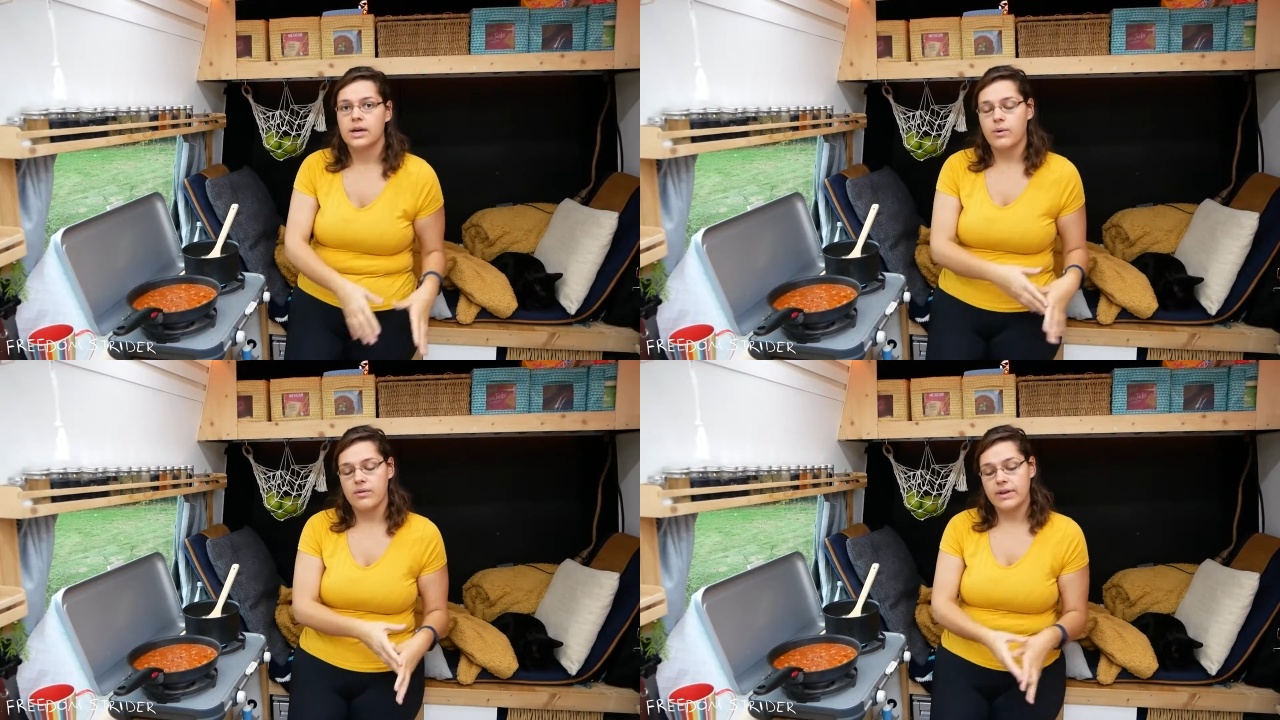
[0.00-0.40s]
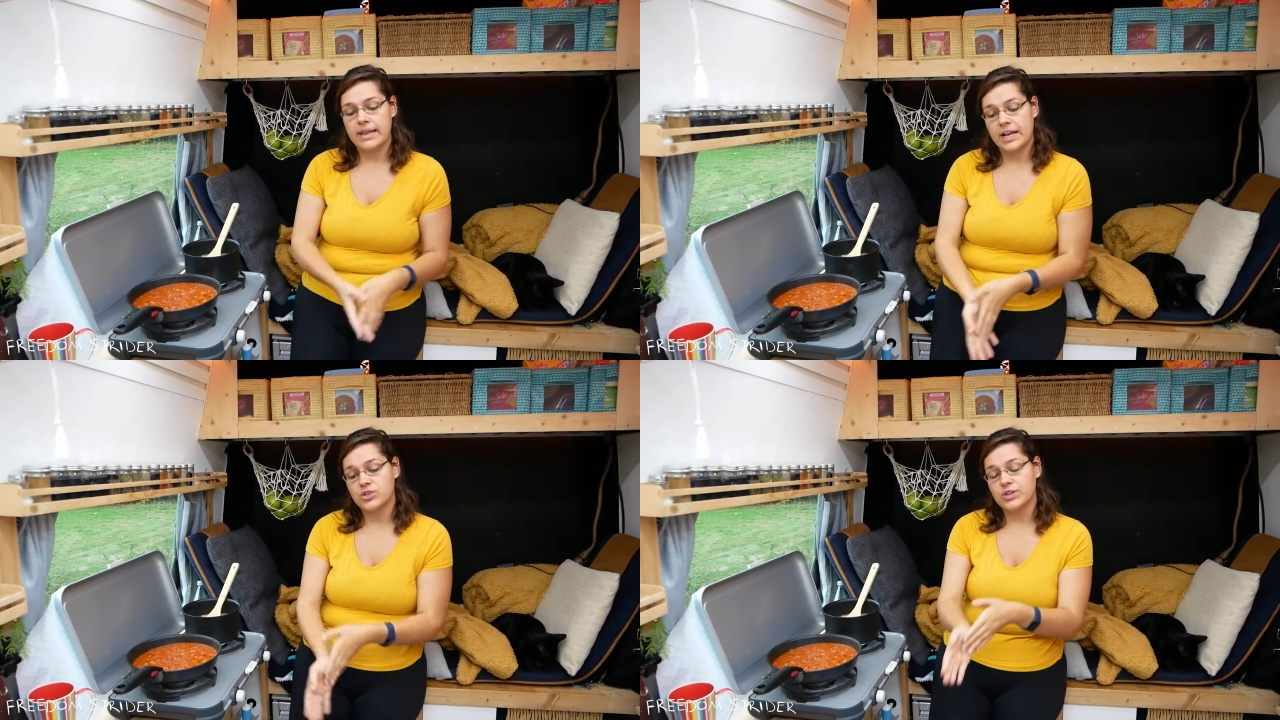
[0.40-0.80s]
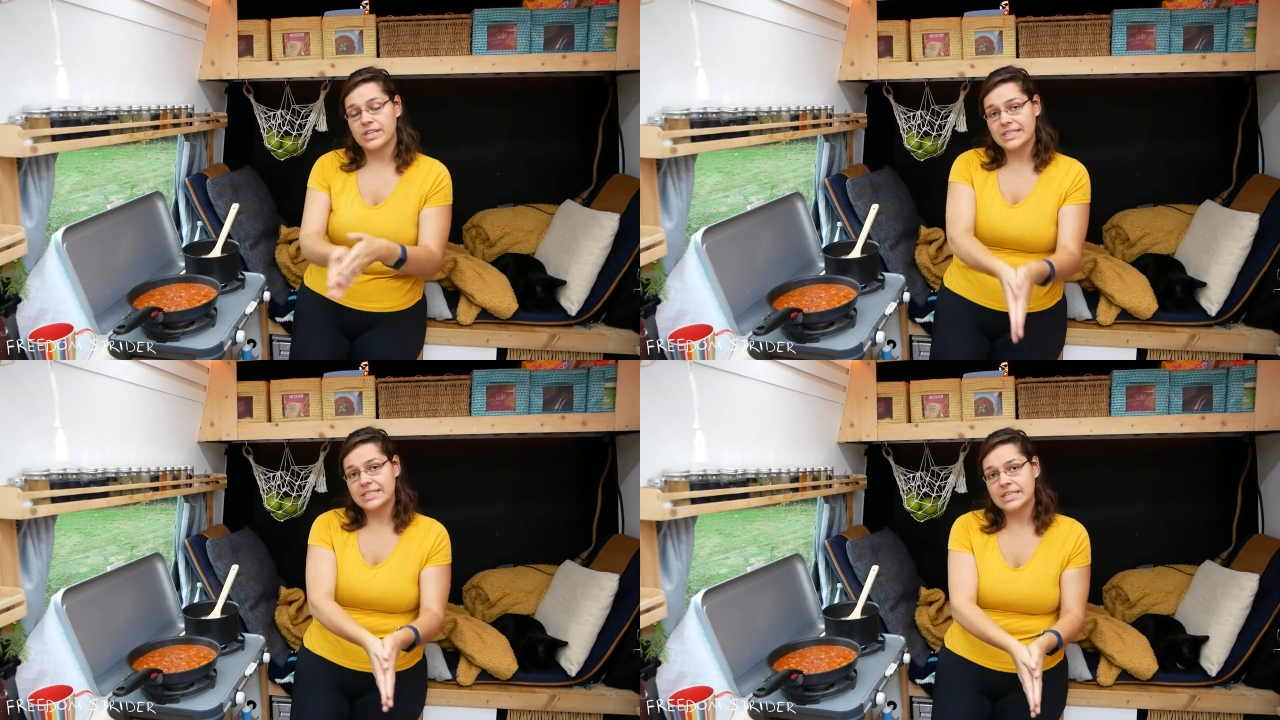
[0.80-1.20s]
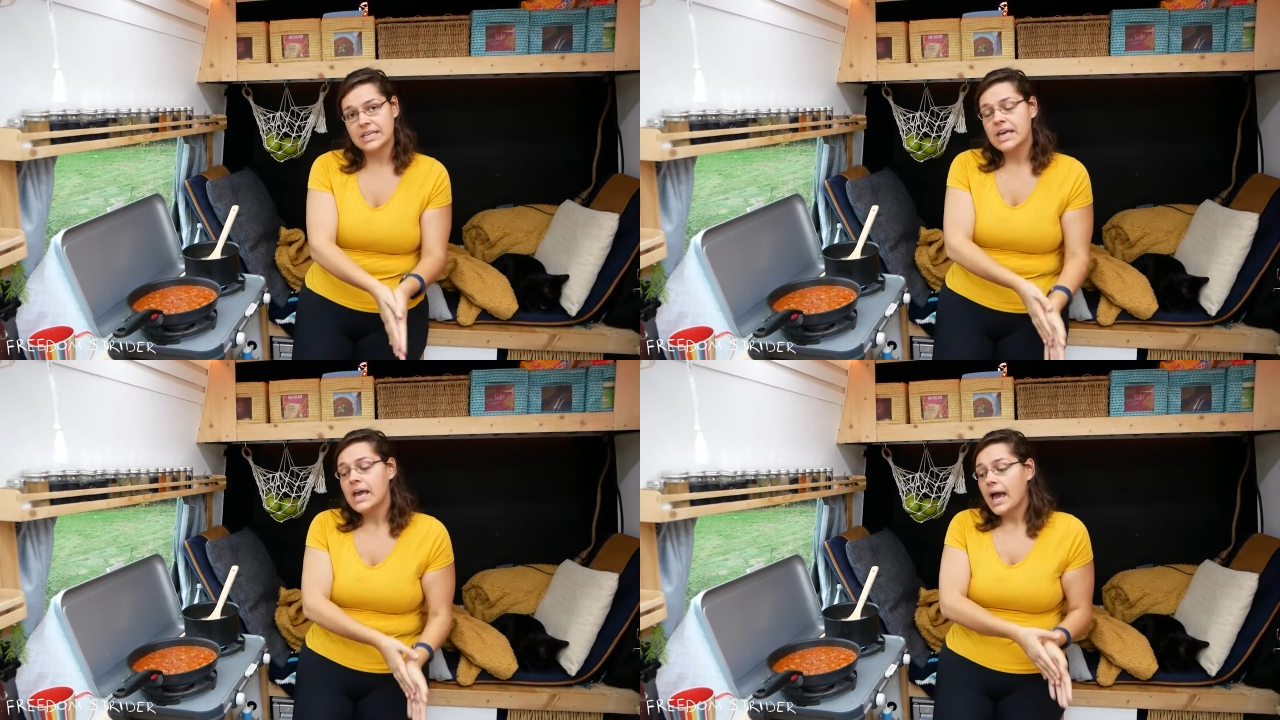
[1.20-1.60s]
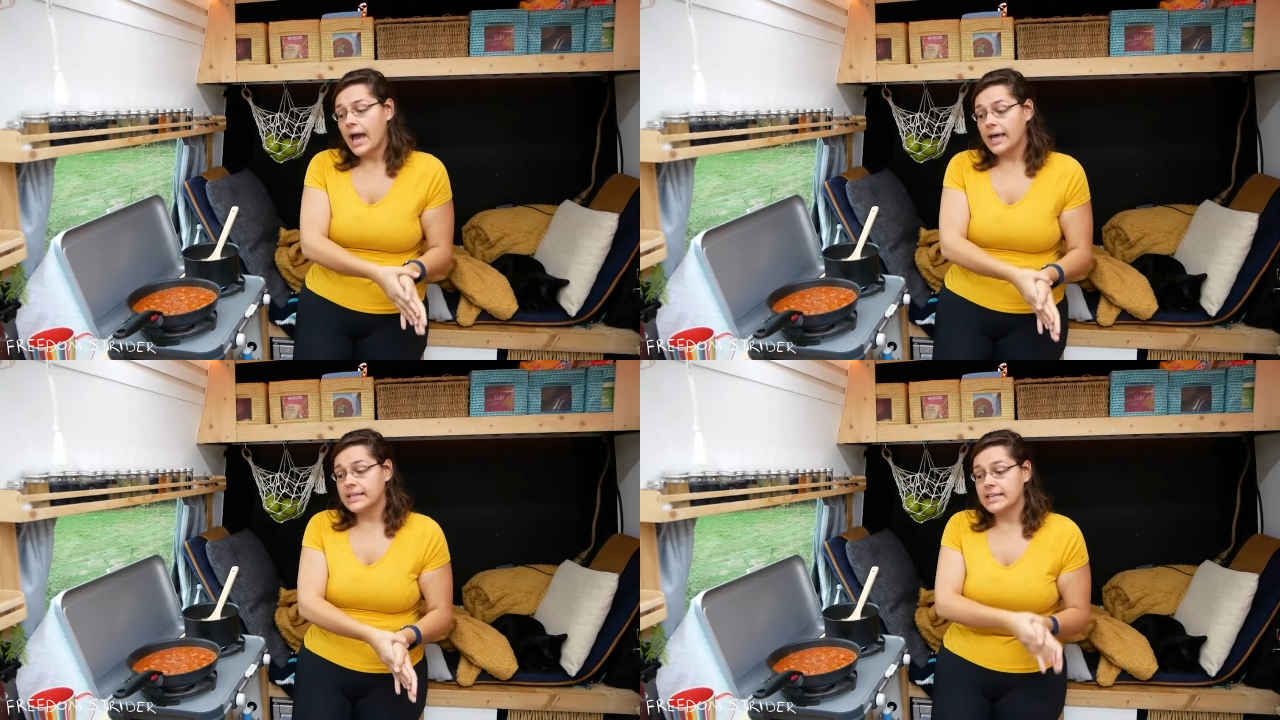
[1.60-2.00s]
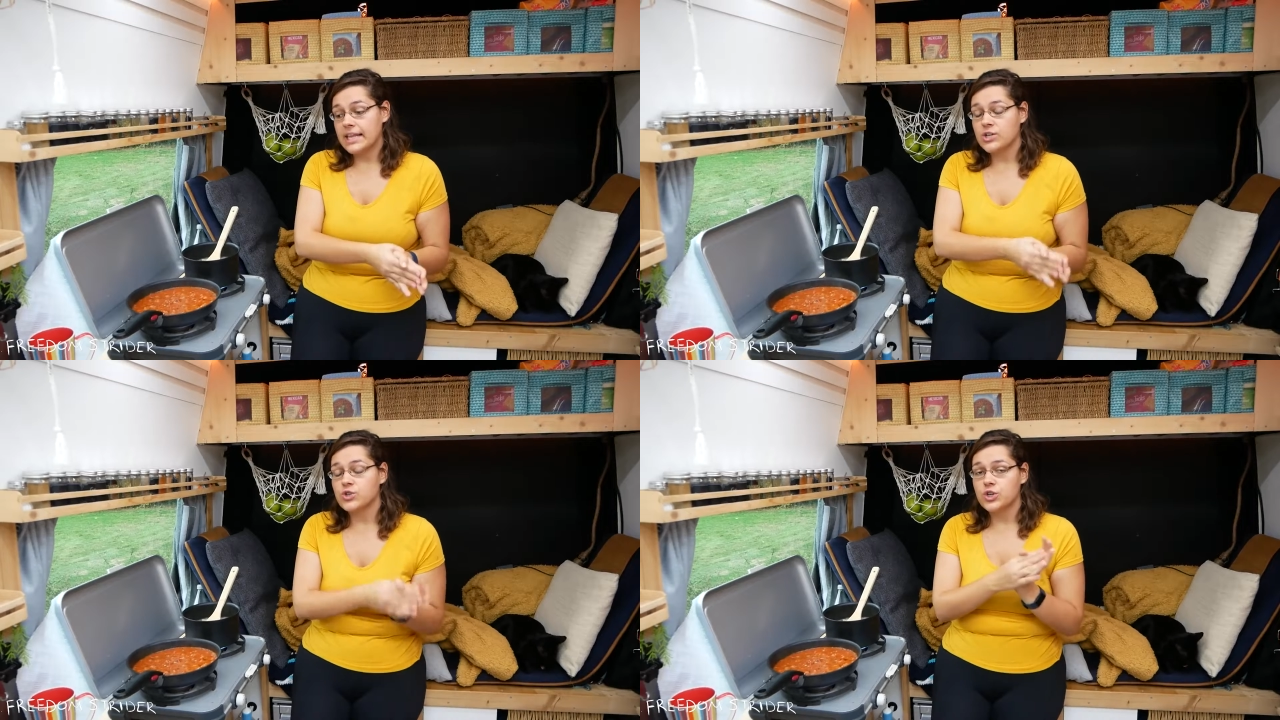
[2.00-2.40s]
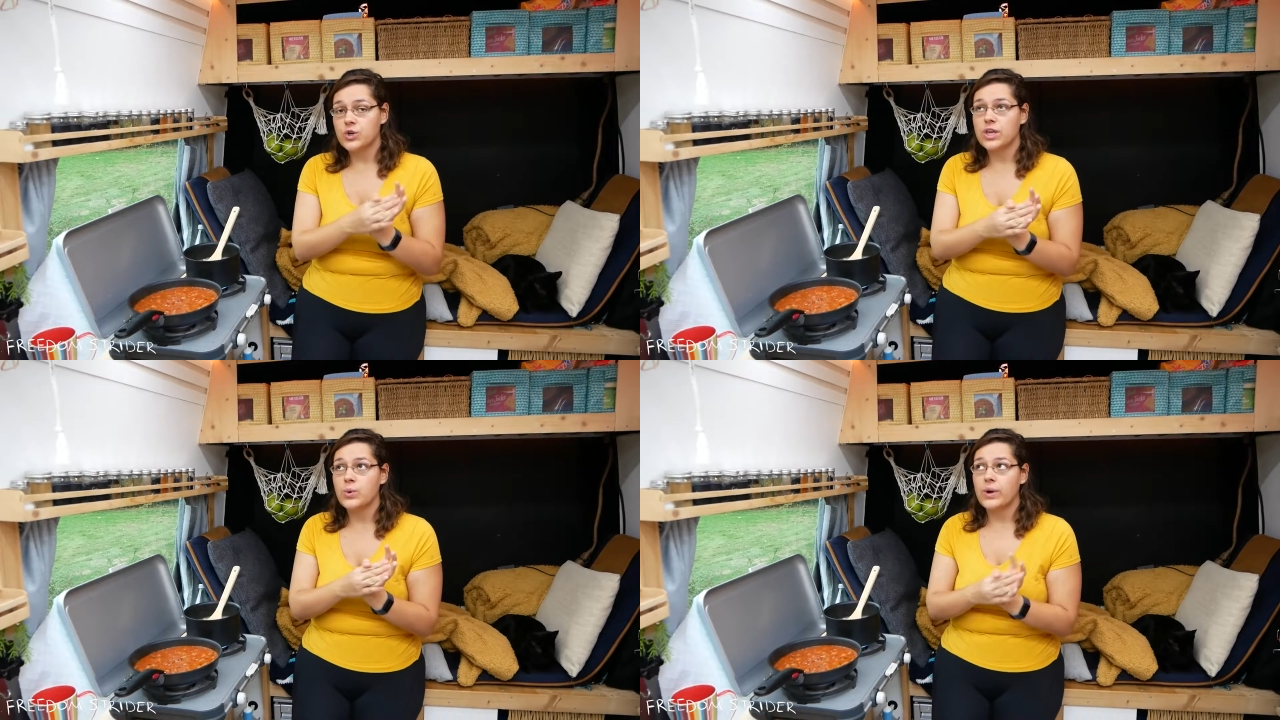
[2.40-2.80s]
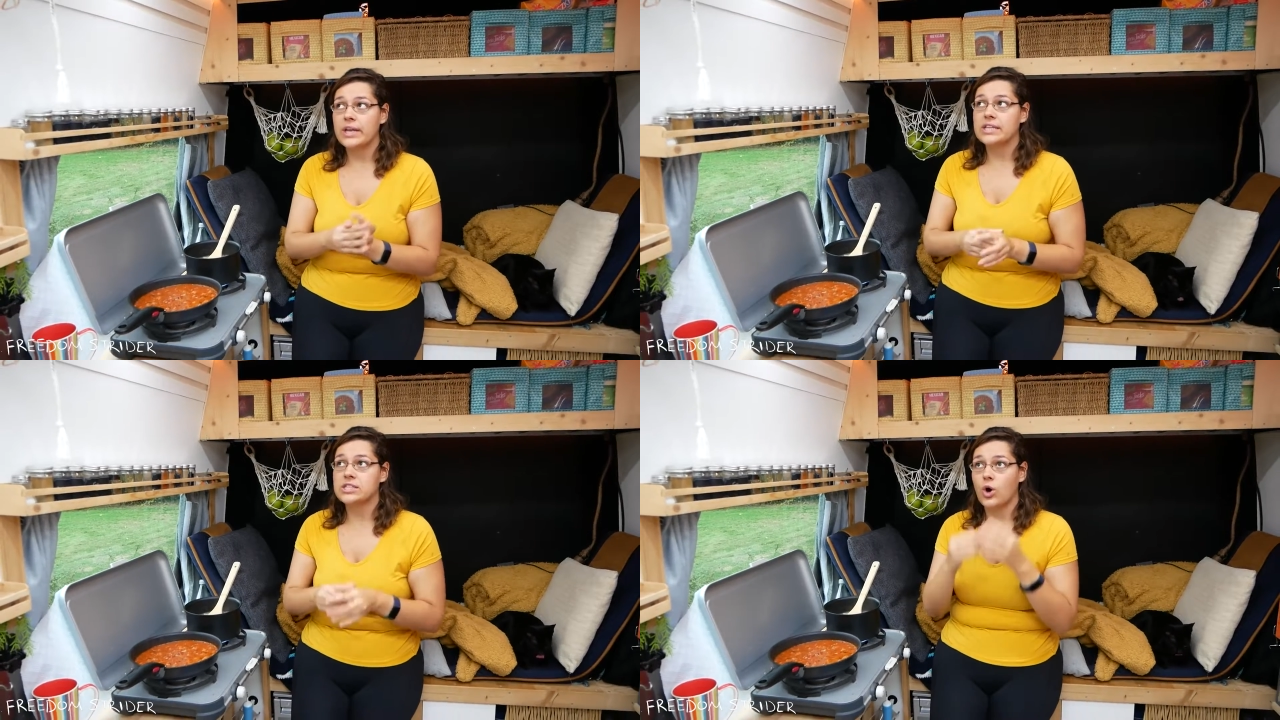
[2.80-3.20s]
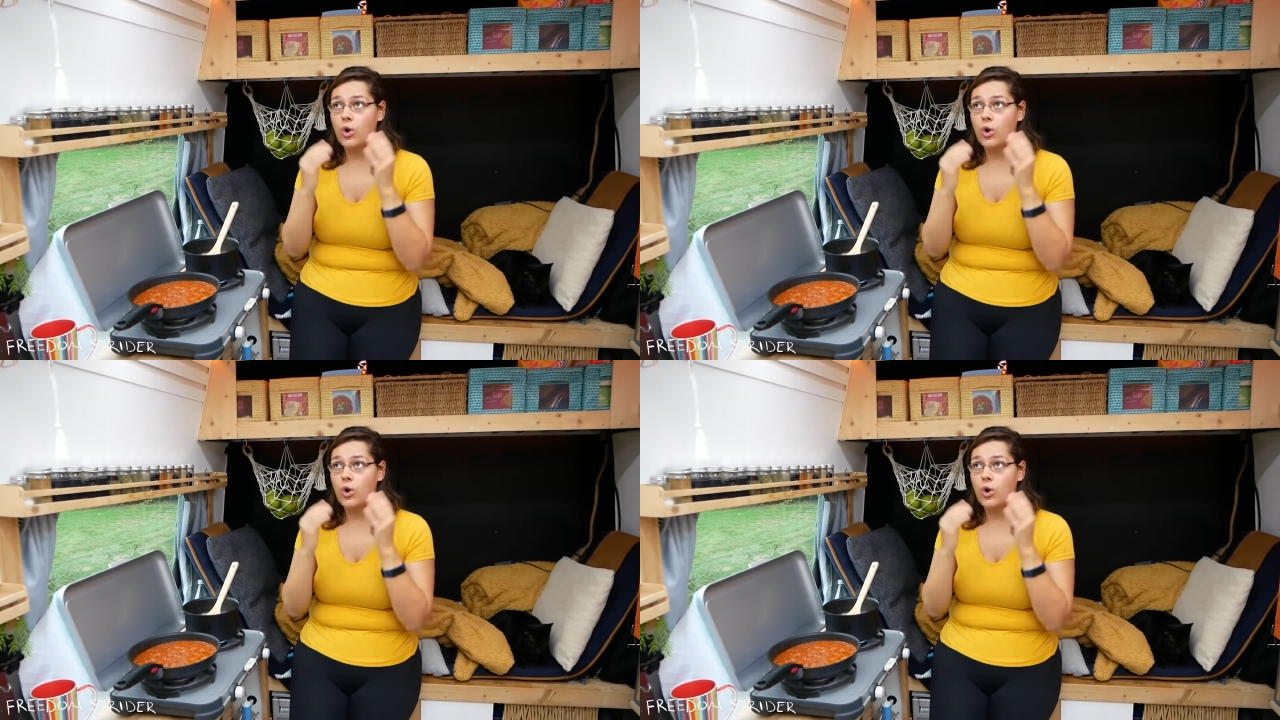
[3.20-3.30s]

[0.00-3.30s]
However, electric heating and electric cooking when it's